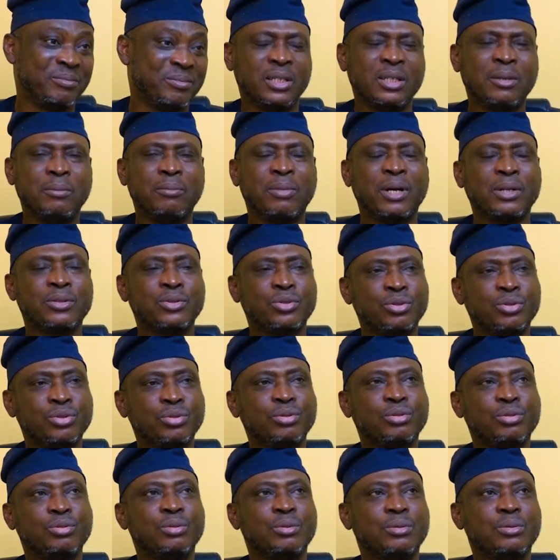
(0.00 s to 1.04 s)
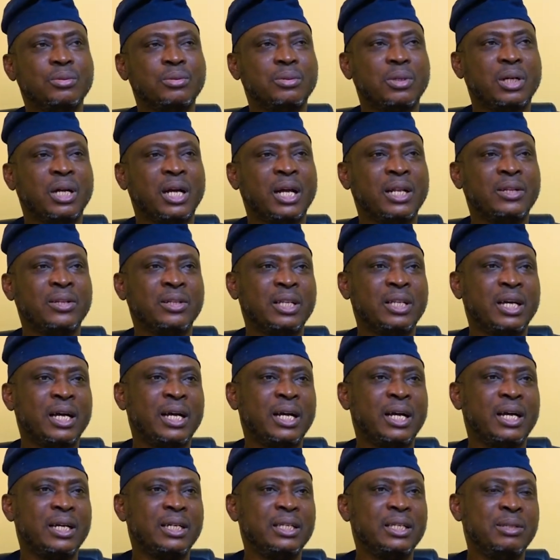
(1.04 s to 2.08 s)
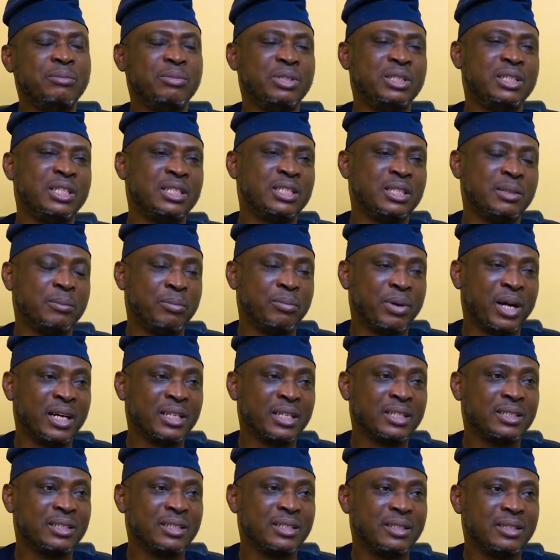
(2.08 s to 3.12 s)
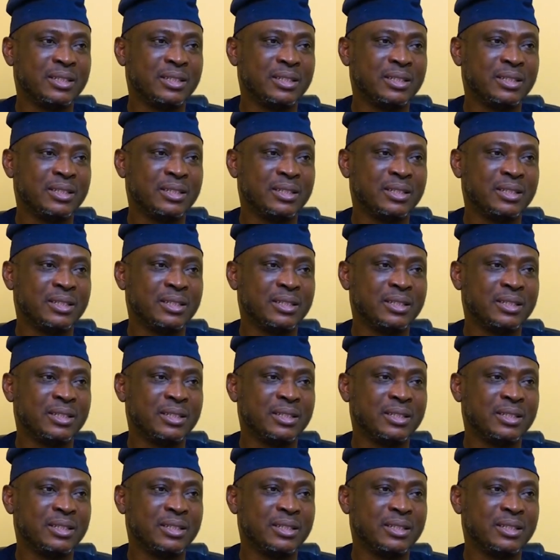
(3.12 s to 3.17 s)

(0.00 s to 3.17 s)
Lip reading: Number two, another immediate impact,